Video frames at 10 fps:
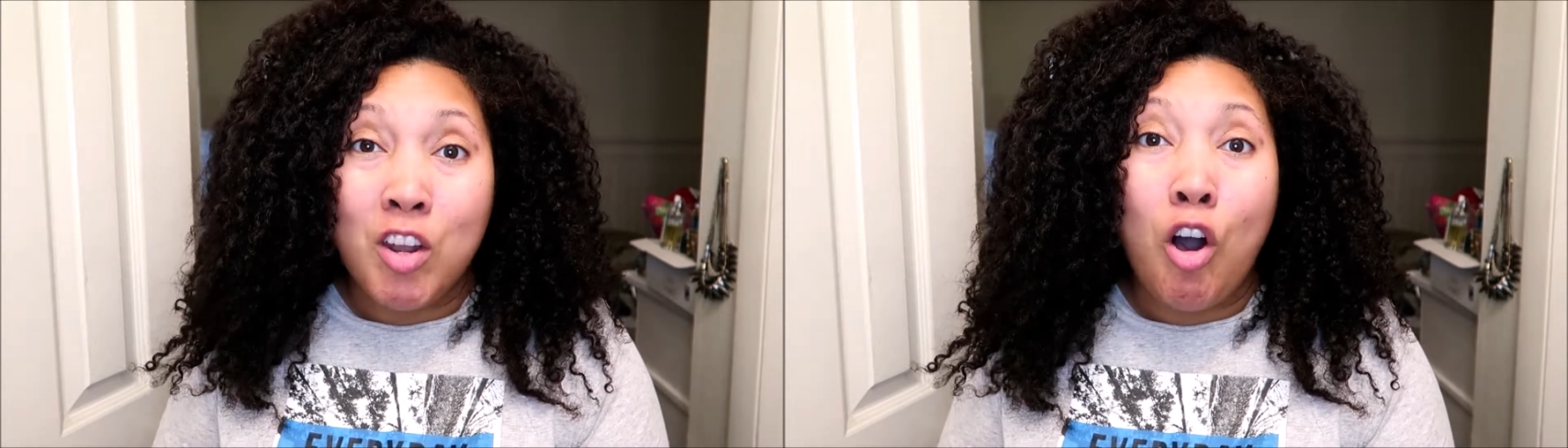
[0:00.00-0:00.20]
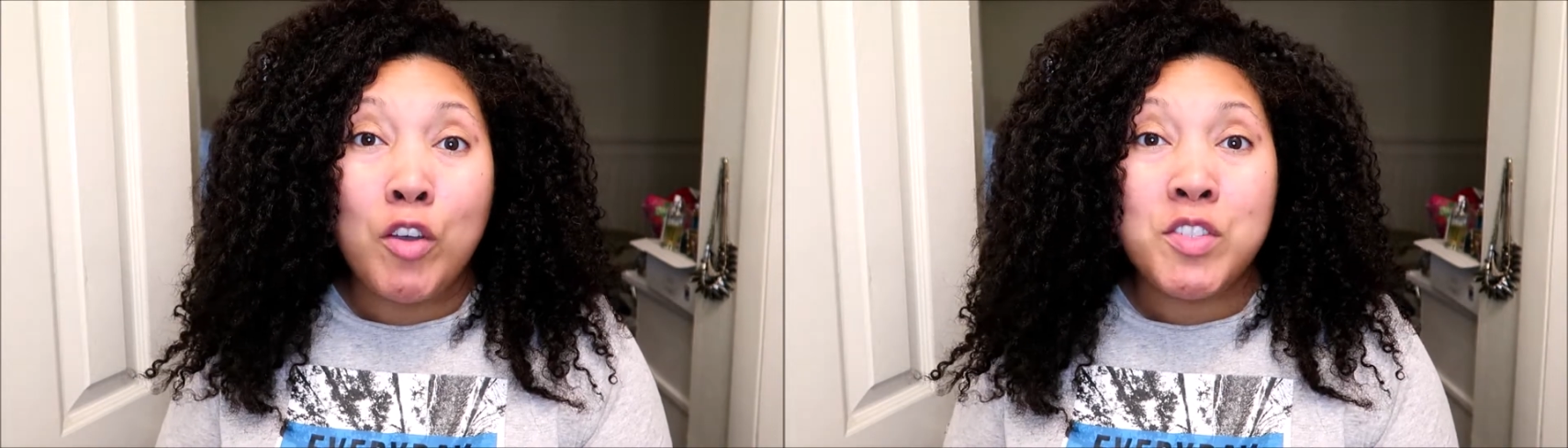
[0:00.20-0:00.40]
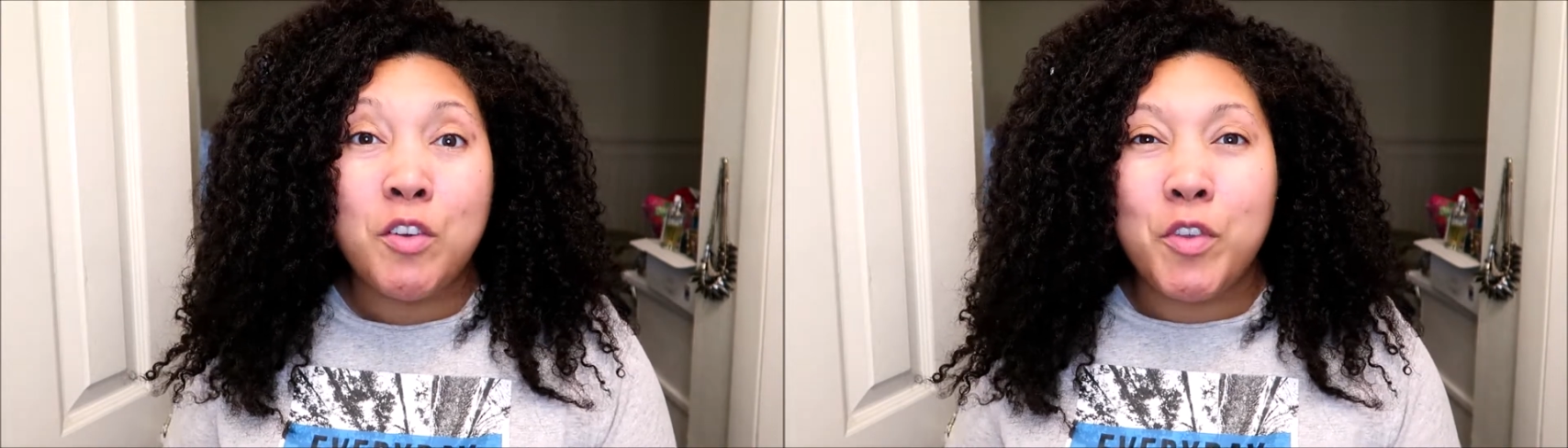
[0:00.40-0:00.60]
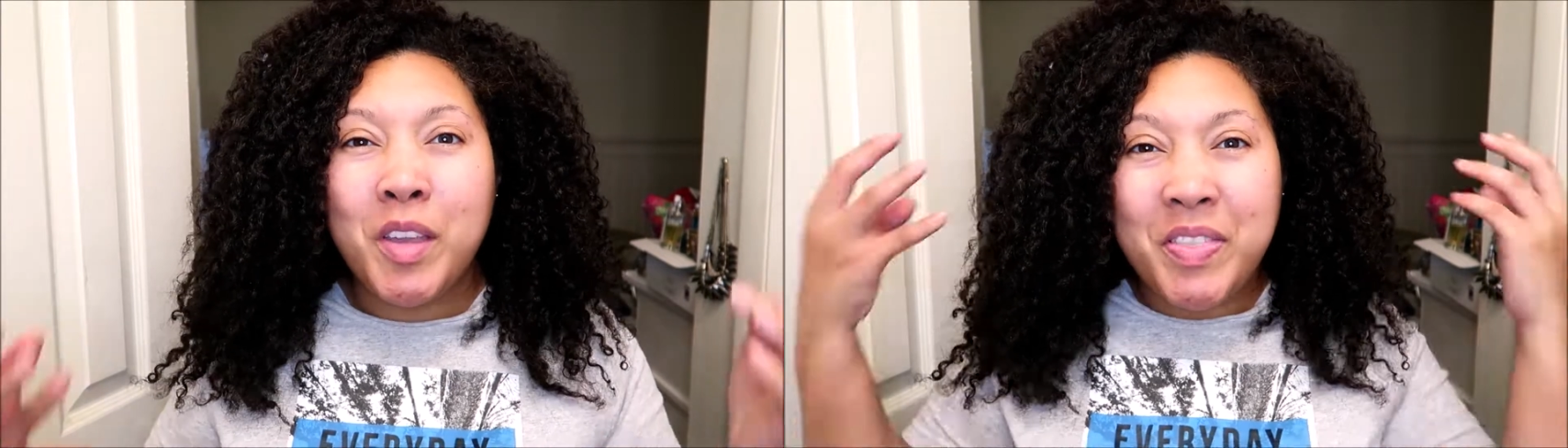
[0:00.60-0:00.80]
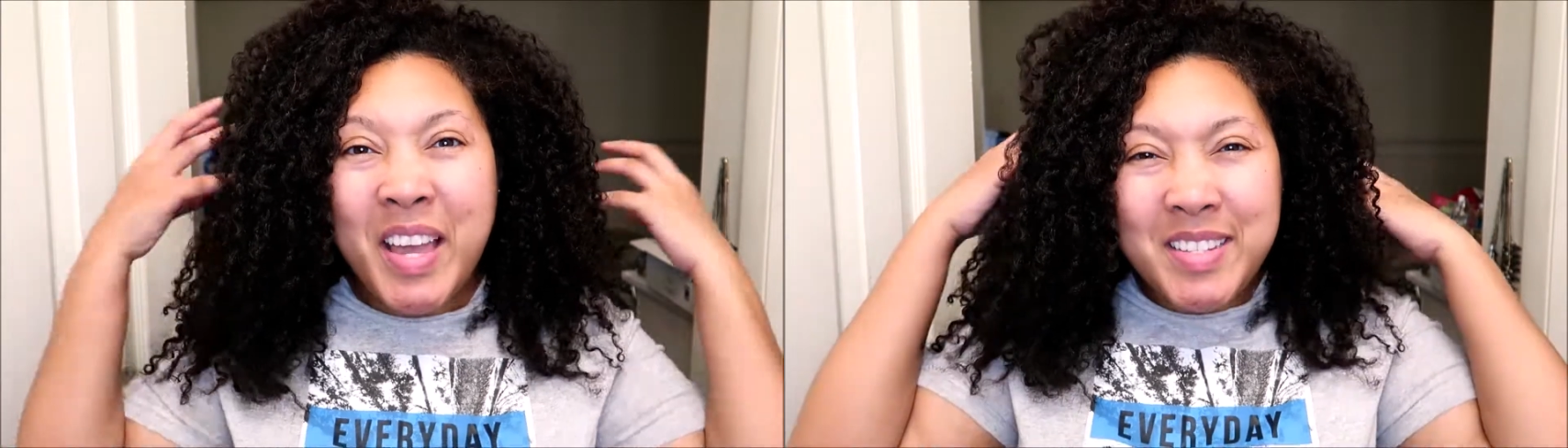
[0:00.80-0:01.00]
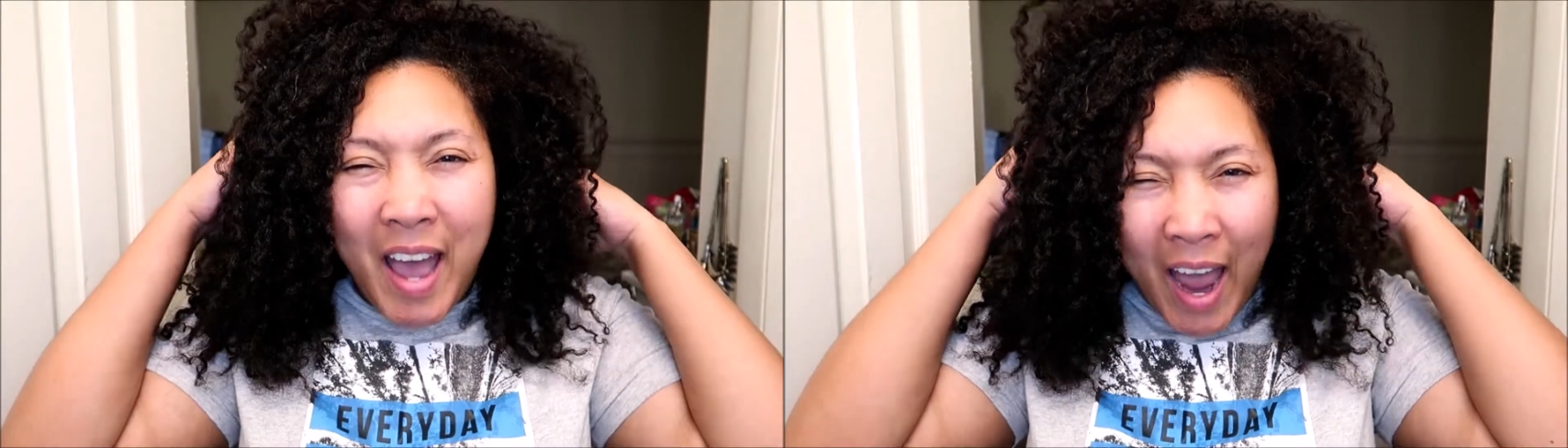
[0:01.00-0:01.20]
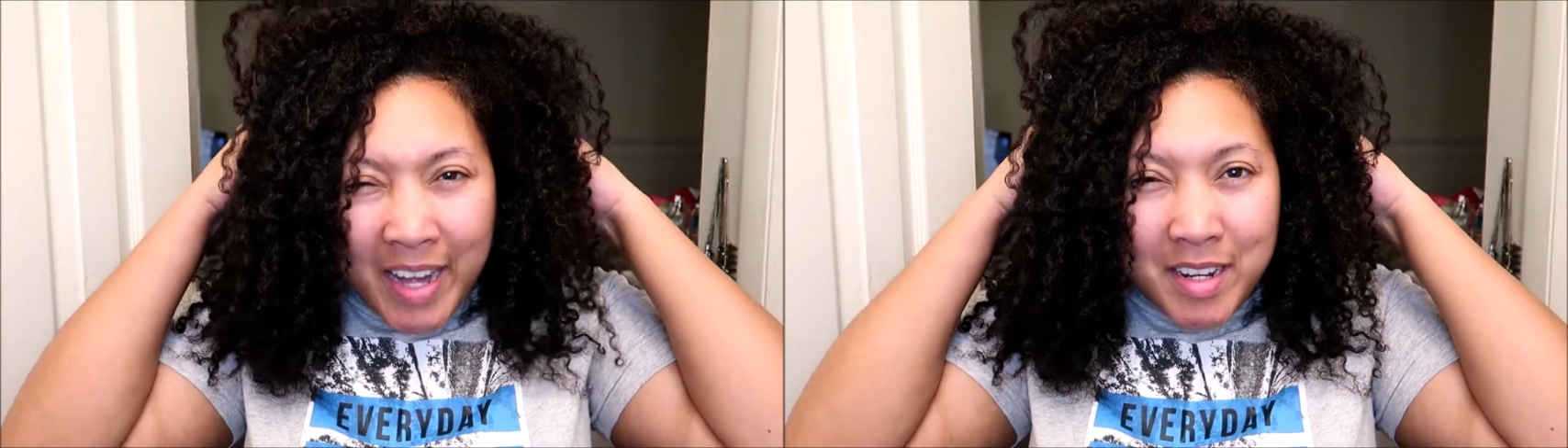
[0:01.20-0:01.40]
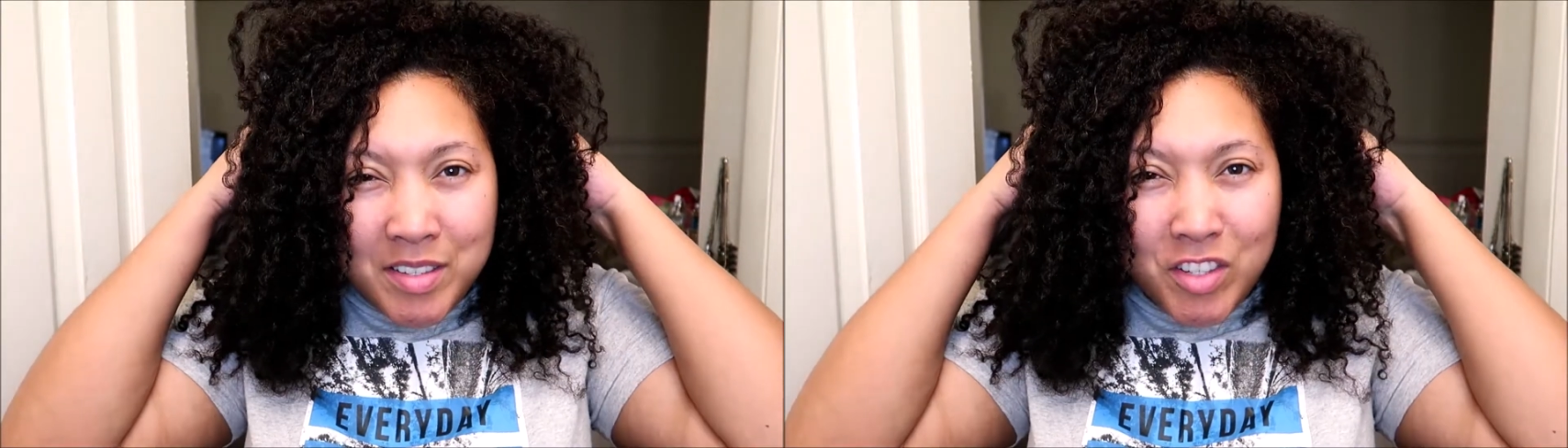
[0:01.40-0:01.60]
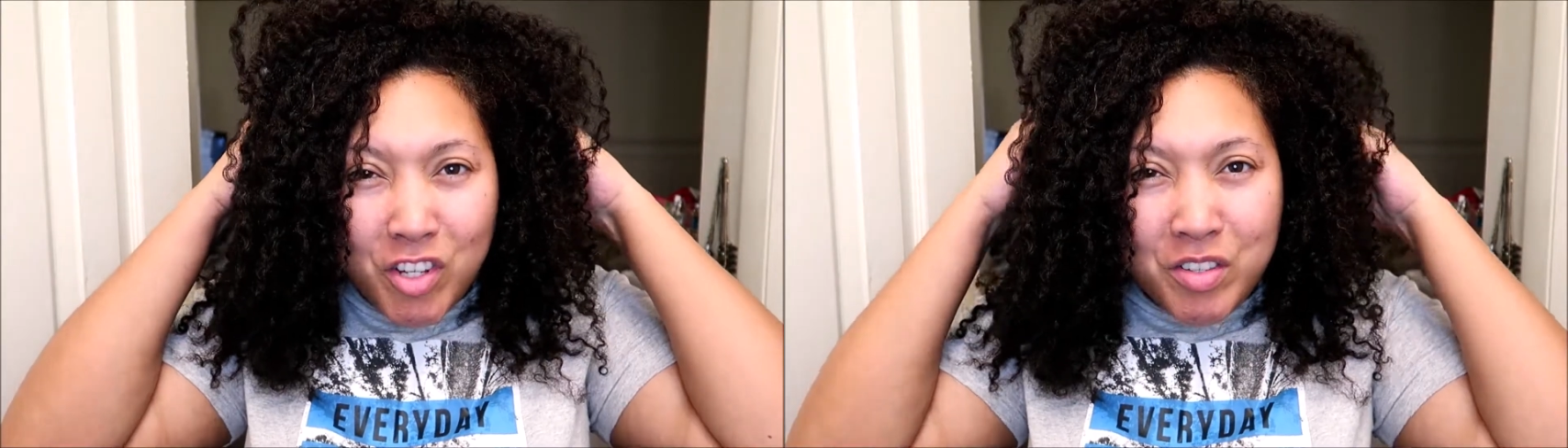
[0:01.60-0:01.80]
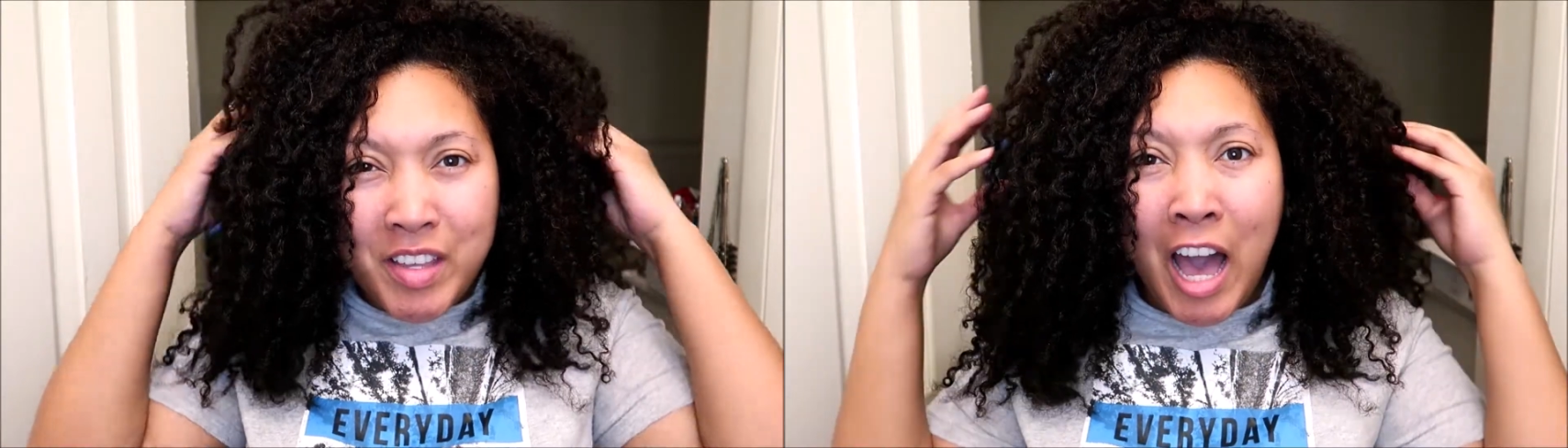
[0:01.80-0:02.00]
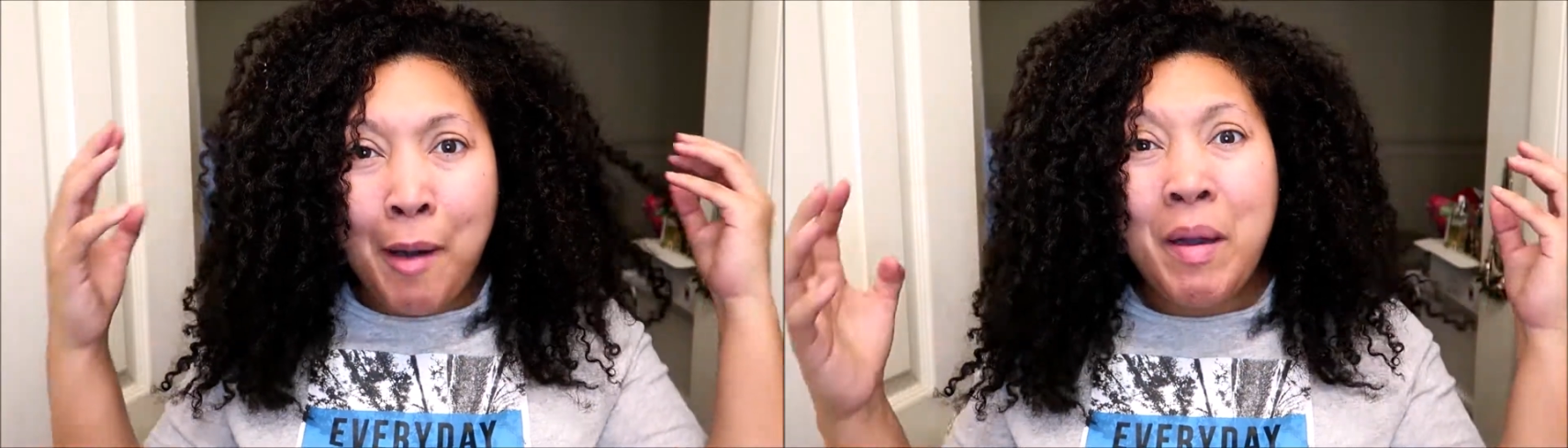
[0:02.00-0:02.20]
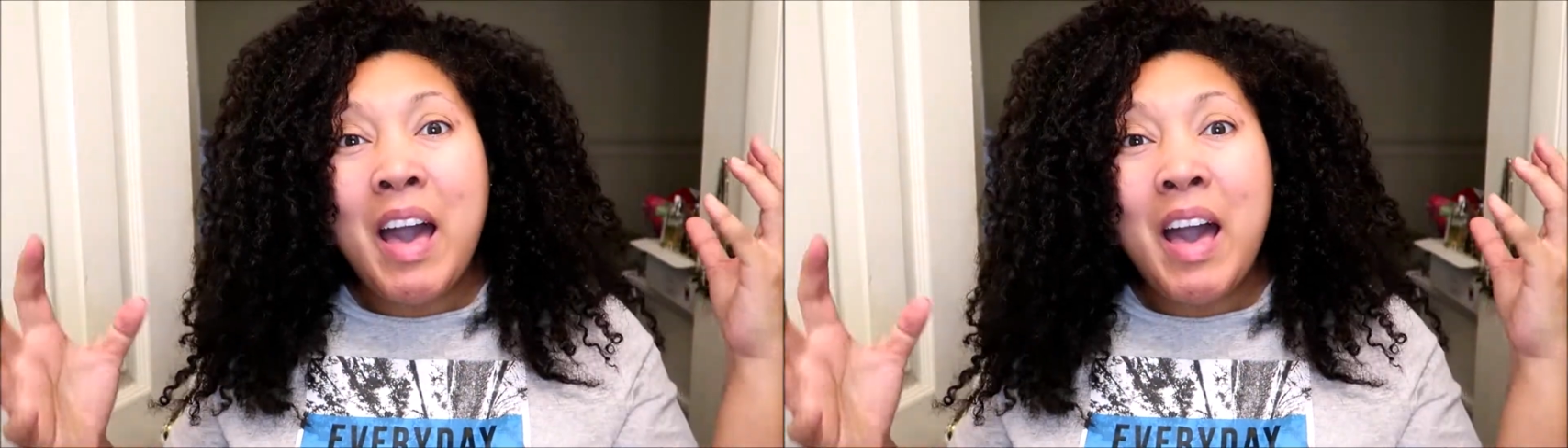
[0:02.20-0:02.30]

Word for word: and also if you get that tightness in your scalp,